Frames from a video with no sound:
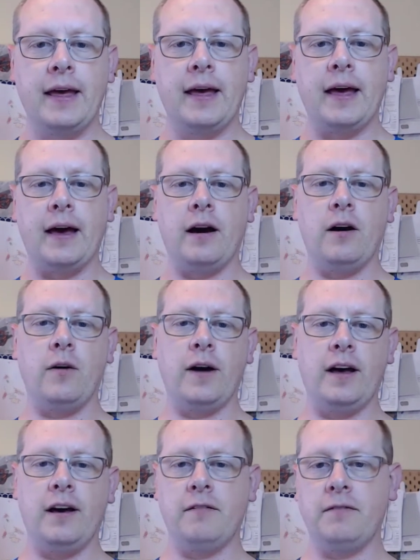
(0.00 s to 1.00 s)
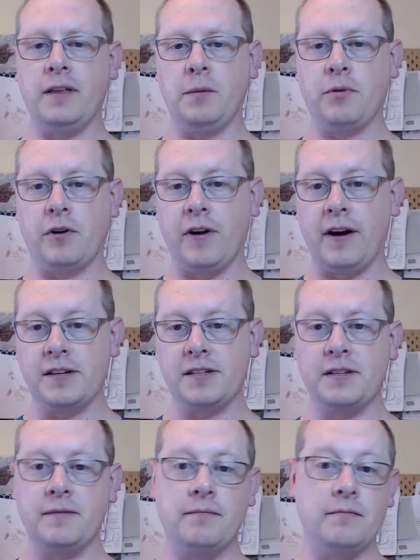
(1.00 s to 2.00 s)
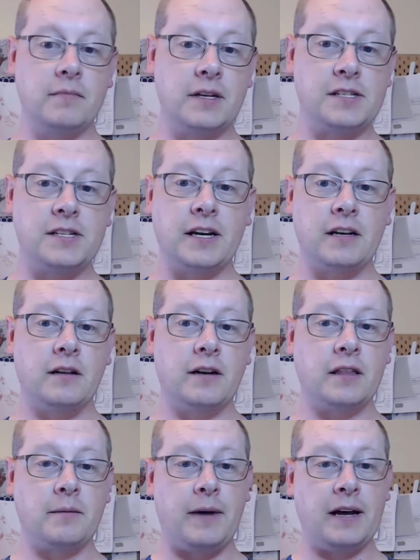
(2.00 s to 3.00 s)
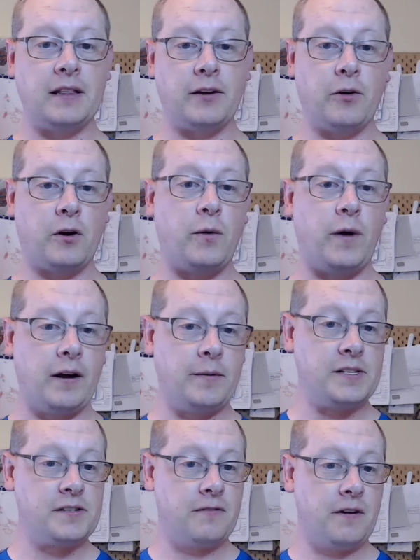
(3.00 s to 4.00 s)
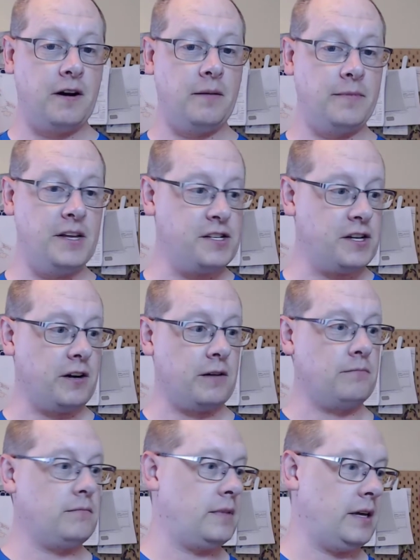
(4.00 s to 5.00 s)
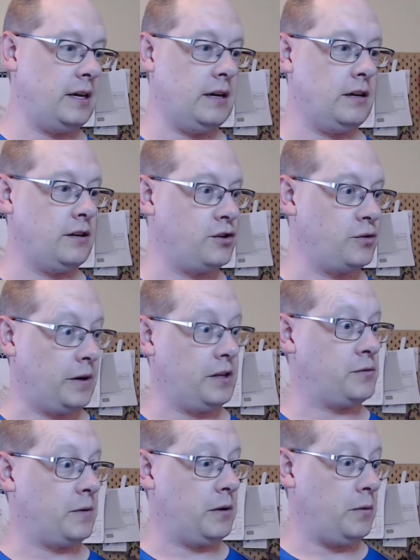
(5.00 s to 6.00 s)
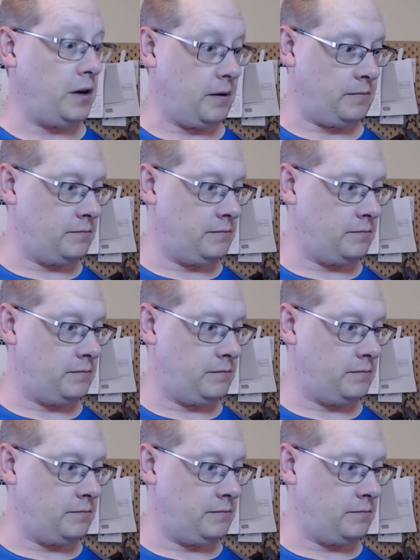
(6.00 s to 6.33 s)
How have they progressed? Let's take a look at the modeling requirements from this year in 2021.